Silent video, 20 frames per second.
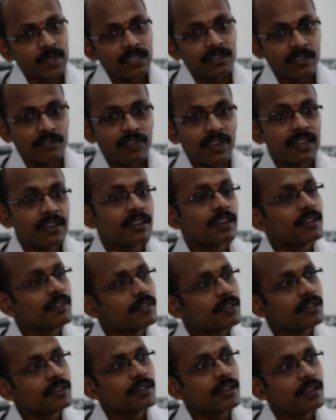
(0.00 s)
The final
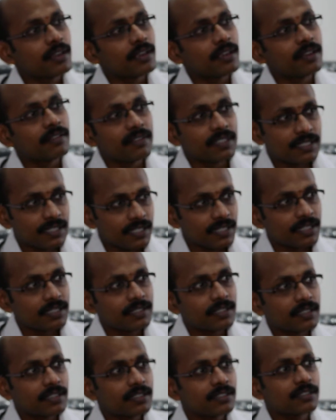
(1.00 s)
level
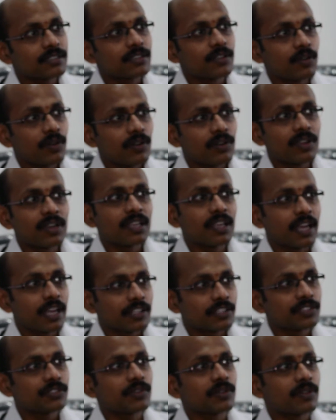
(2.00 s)
investigation is coronary
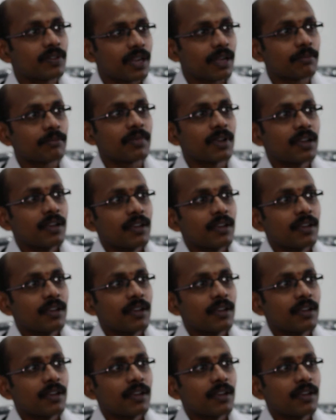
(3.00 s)
angiogram,